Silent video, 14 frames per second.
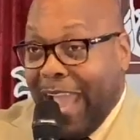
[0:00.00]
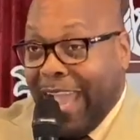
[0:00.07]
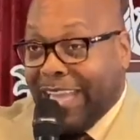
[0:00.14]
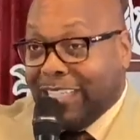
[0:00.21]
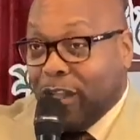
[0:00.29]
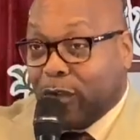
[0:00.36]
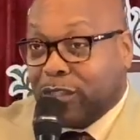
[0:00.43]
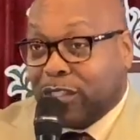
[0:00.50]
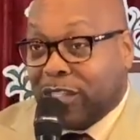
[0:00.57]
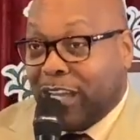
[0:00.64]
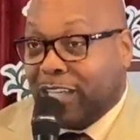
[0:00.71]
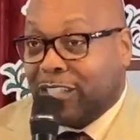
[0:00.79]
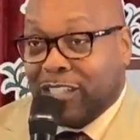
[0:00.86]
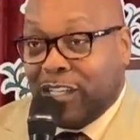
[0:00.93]
Ain't no
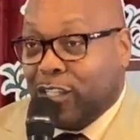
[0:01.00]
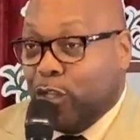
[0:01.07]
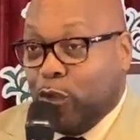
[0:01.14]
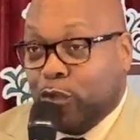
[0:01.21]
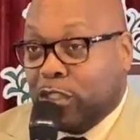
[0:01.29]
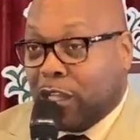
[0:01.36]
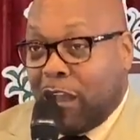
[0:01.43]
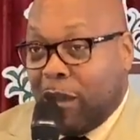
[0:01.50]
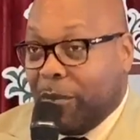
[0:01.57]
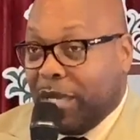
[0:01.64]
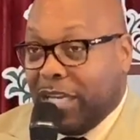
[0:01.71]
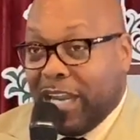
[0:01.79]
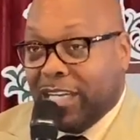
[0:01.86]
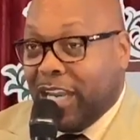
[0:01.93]
sense in you
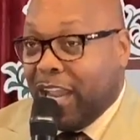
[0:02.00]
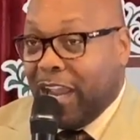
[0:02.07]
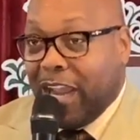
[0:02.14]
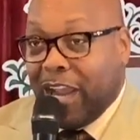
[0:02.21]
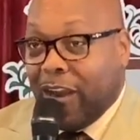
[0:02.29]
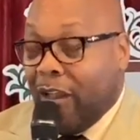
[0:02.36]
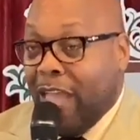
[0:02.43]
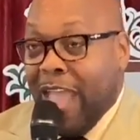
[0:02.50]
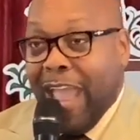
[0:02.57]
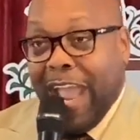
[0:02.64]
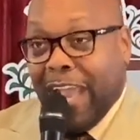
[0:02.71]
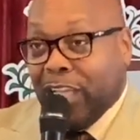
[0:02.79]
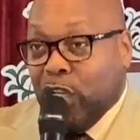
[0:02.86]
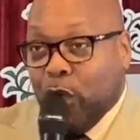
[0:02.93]
coming in here
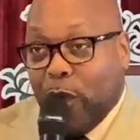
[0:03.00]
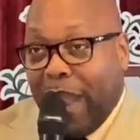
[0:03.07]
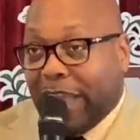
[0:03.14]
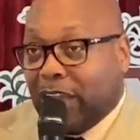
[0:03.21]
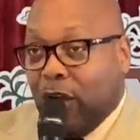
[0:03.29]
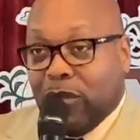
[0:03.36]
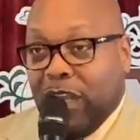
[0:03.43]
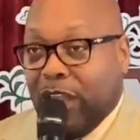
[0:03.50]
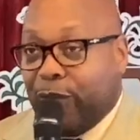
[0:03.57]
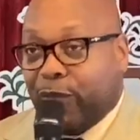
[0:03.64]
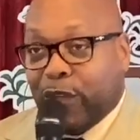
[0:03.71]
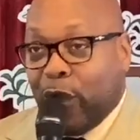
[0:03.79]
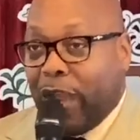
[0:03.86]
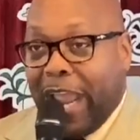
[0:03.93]
and you ain't gonna
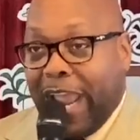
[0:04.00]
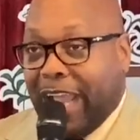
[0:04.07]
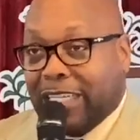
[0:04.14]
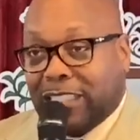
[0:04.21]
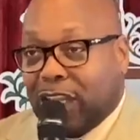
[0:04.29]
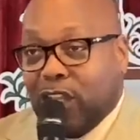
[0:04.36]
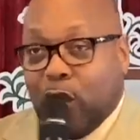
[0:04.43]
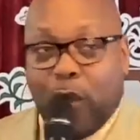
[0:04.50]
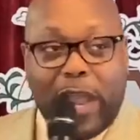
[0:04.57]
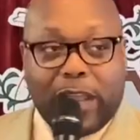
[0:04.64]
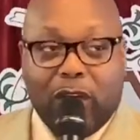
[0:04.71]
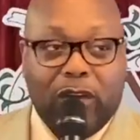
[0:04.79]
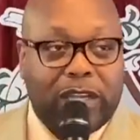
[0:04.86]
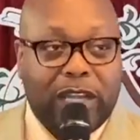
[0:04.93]
lift your hands and you
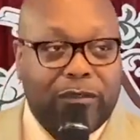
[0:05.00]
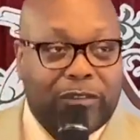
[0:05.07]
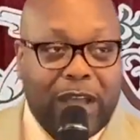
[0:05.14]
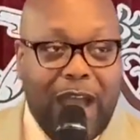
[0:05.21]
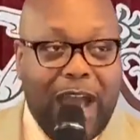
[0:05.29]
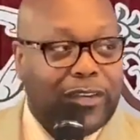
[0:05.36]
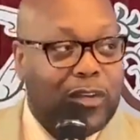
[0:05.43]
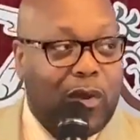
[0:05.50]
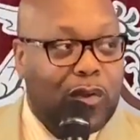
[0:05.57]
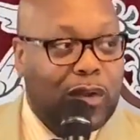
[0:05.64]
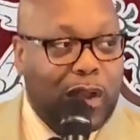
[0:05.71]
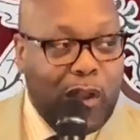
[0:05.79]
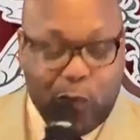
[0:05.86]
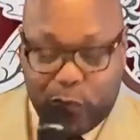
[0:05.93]
ain't gonna give God no
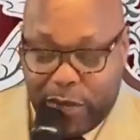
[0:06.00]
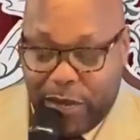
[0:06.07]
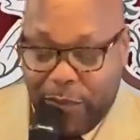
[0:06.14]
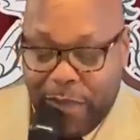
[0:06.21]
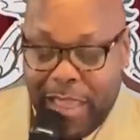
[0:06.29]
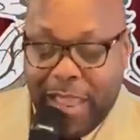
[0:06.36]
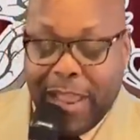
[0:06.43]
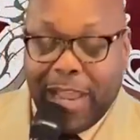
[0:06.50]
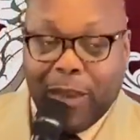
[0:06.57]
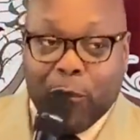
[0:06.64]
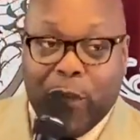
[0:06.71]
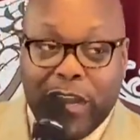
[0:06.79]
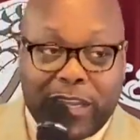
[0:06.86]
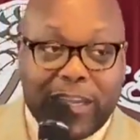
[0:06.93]
glory.
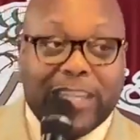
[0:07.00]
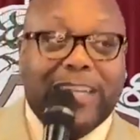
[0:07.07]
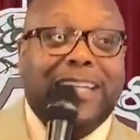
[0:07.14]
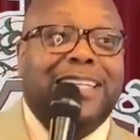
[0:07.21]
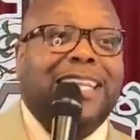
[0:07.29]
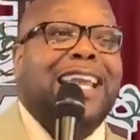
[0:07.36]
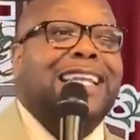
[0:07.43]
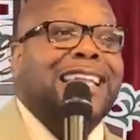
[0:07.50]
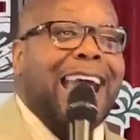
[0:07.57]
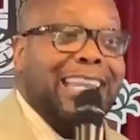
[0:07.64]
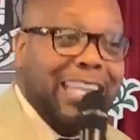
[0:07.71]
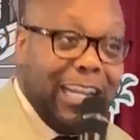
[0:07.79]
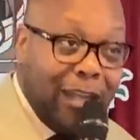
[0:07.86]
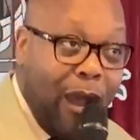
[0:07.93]
We could have did
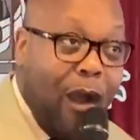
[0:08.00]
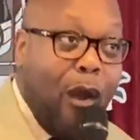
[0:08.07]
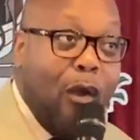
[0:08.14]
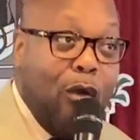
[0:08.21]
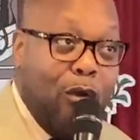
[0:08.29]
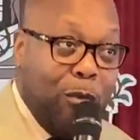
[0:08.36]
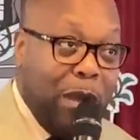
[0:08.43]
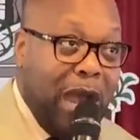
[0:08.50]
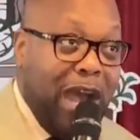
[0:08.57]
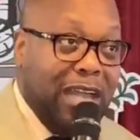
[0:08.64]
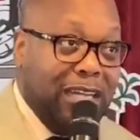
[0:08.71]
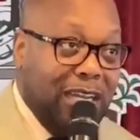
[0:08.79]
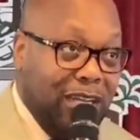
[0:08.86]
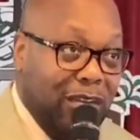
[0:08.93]
that at home.
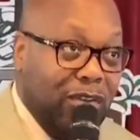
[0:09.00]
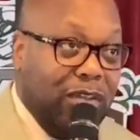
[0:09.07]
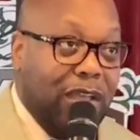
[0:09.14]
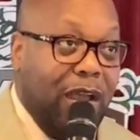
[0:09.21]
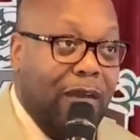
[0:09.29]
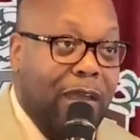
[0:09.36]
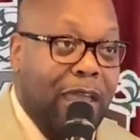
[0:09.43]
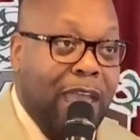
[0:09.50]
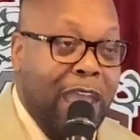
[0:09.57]
Hallelujah.